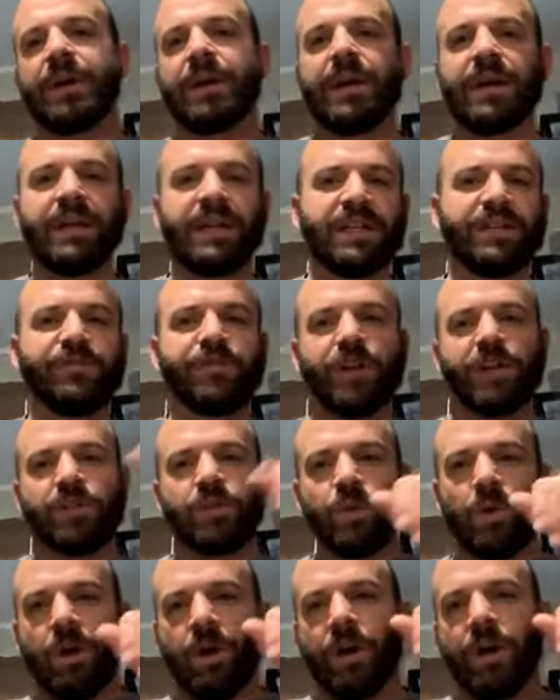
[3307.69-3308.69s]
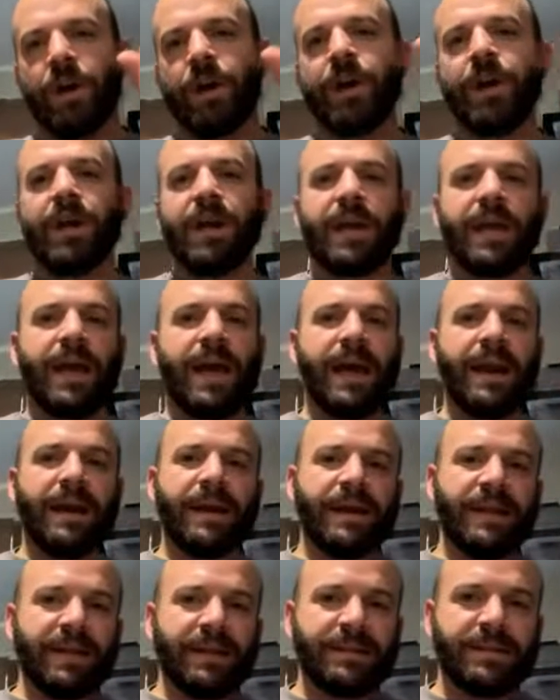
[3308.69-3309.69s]
it needs fresh water, and it
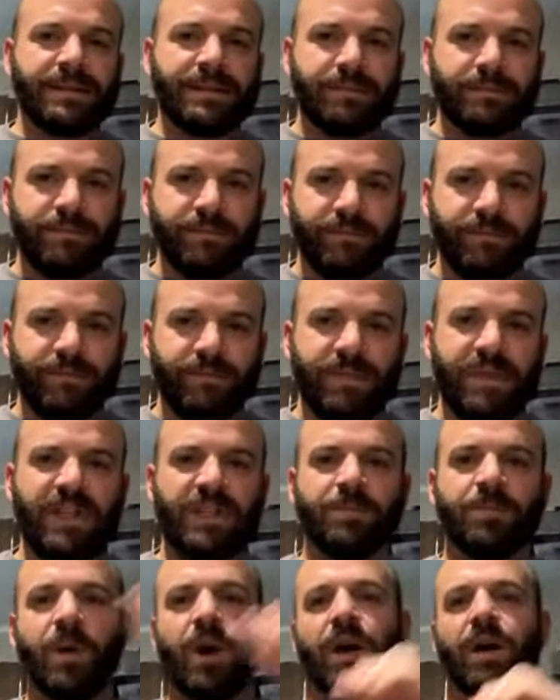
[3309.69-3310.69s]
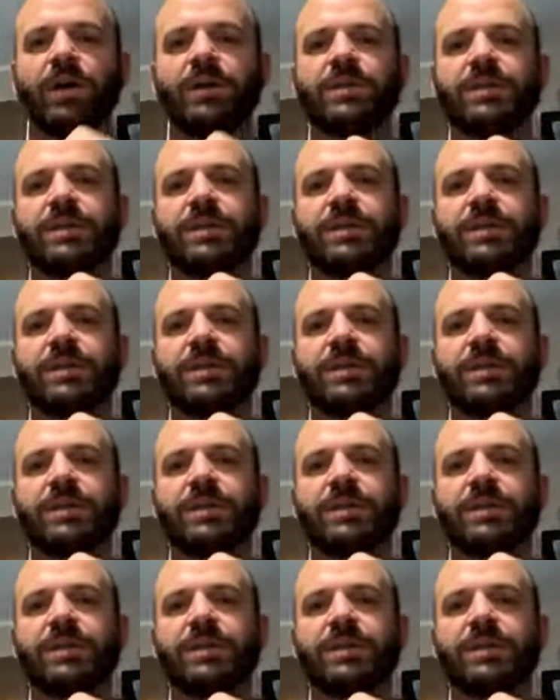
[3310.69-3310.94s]
needs these bugs,